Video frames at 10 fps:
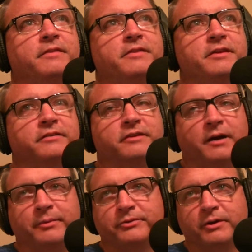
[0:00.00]
This
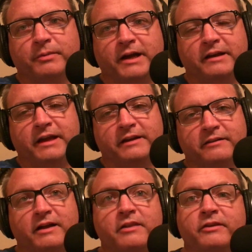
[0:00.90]
couple's on a blind date, and a
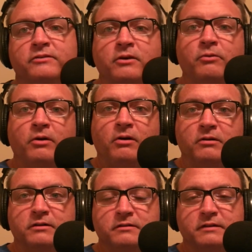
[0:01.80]
lot of things go wrong,
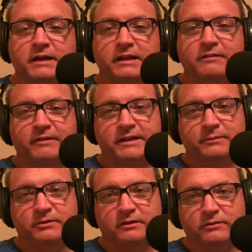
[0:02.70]
and they find
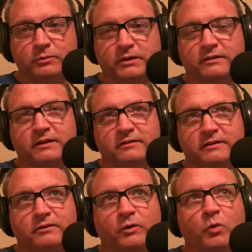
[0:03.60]
themselves doing things
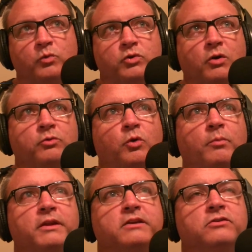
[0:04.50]
that they don't
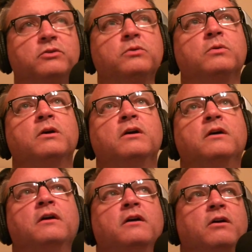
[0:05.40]
normally do
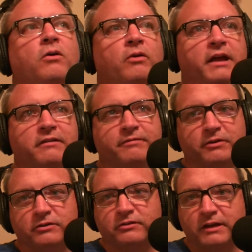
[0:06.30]
on a
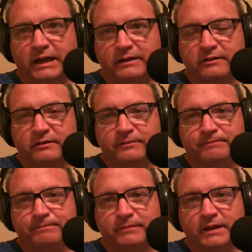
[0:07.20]
first date,
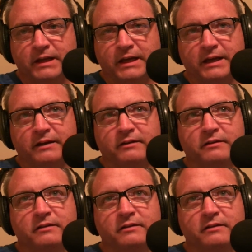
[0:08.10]
and